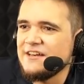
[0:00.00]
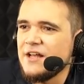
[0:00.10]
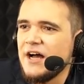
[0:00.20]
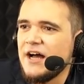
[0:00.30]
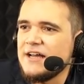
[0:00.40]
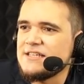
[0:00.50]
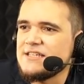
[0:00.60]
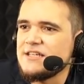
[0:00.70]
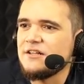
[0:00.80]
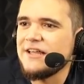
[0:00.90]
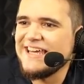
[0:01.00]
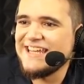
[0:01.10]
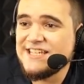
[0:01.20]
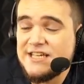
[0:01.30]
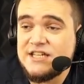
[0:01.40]
uh, it's still it is
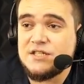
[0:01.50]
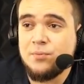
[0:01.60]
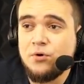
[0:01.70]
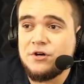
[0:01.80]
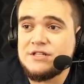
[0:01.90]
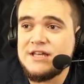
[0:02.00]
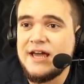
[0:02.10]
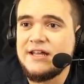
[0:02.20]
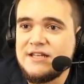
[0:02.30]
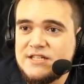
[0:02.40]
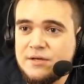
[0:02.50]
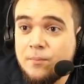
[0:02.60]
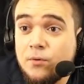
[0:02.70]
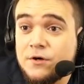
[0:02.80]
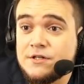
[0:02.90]
a sport and it is
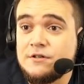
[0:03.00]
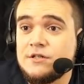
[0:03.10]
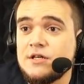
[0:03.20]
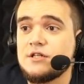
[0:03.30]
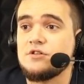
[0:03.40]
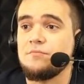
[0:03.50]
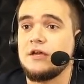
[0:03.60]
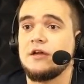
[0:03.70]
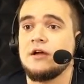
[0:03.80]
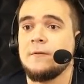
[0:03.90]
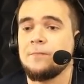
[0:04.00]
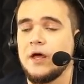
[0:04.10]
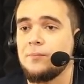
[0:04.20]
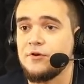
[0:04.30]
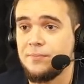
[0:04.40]
important uh, to be uh,
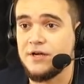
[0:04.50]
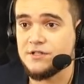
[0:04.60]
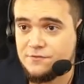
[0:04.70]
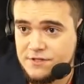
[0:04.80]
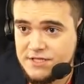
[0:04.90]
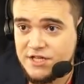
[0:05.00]
prepared for such